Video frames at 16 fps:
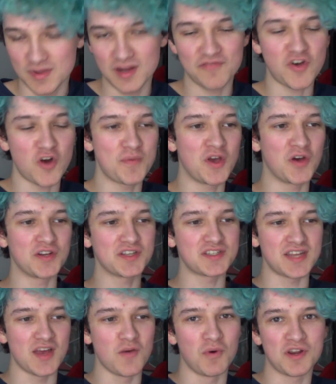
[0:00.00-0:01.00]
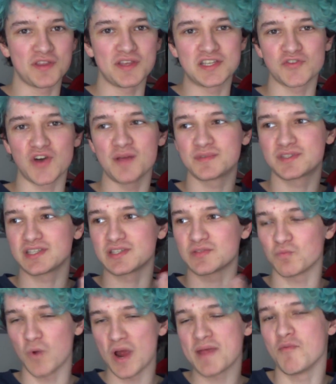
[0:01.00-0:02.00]
mean, I've got to be honest here, one of these crimes is
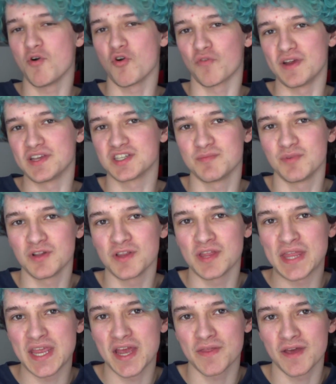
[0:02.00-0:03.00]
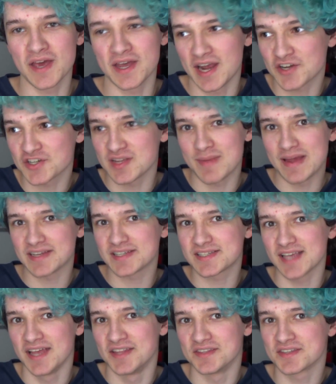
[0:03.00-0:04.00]
way more reasonable than the other, and actually makes
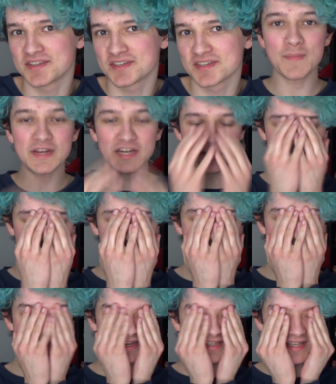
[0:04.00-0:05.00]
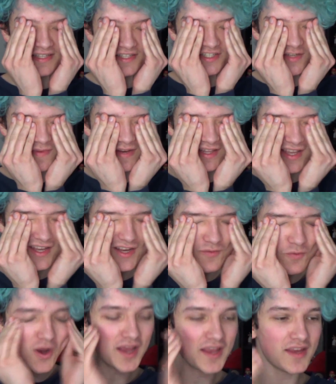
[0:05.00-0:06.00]
sense. I mean, it just doesn't make sense to me, like,
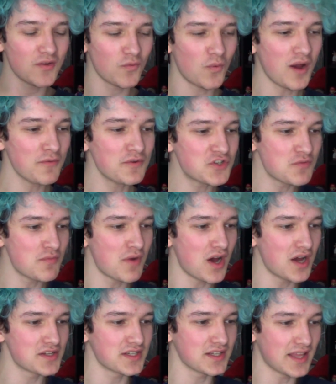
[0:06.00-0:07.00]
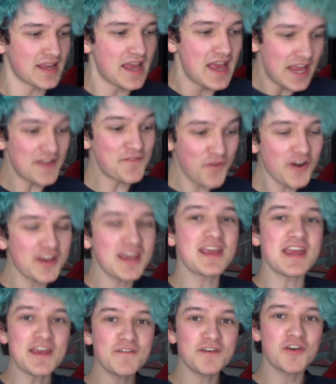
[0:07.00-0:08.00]
why would you murder? Like, he
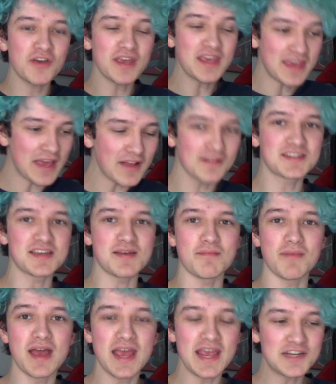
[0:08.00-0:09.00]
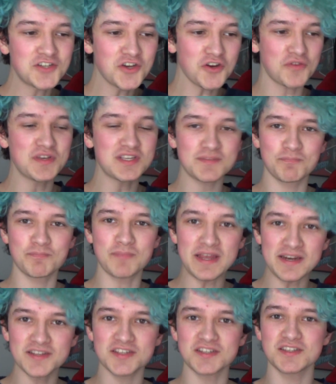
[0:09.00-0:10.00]
killed him. He took this
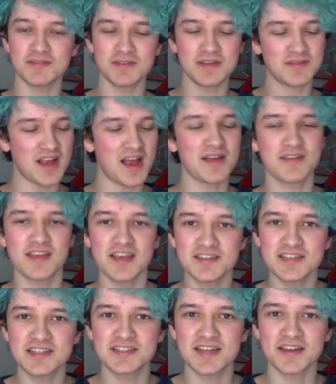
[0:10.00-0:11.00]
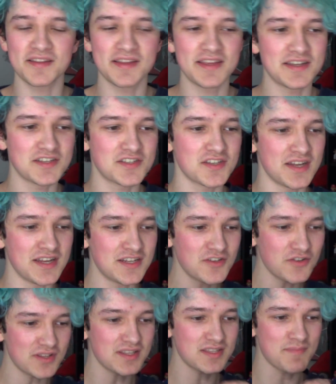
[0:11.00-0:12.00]
innocent, I guess he's technically innocent, he
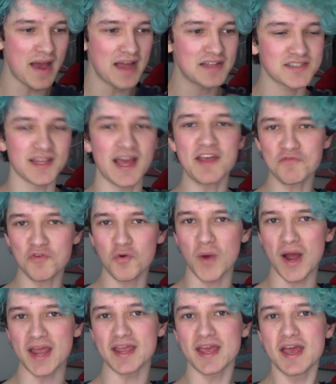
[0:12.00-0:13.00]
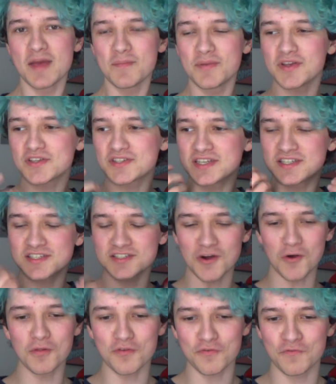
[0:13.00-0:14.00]
took this man's life away because he
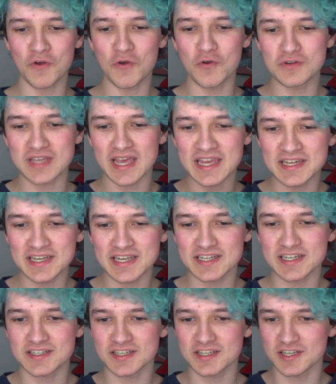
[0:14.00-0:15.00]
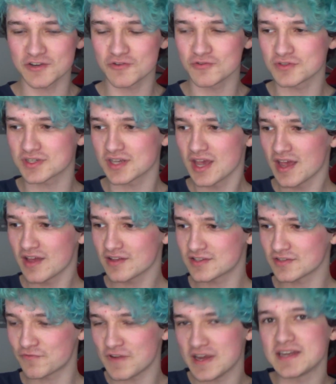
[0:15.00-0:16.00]
stole the food that he needed to use
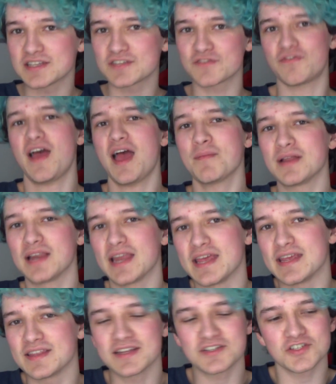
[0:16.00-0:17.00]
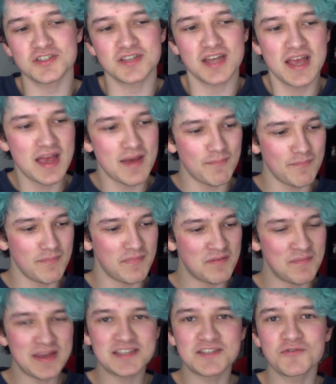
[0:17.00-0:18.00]
to feed his family. That just,
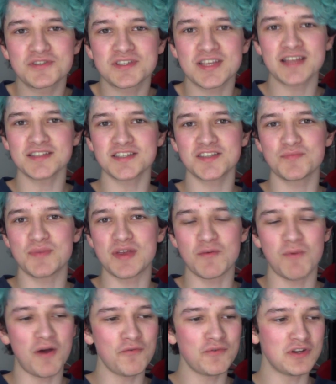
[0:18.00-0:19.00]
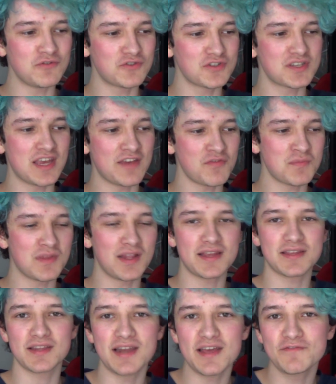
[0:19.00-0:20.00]
it makes no sense to me. Why wouldn't you just give him,
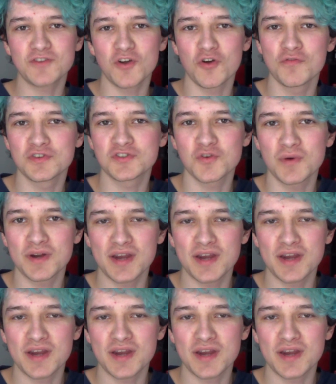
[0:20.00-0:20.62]
like, the leftovers or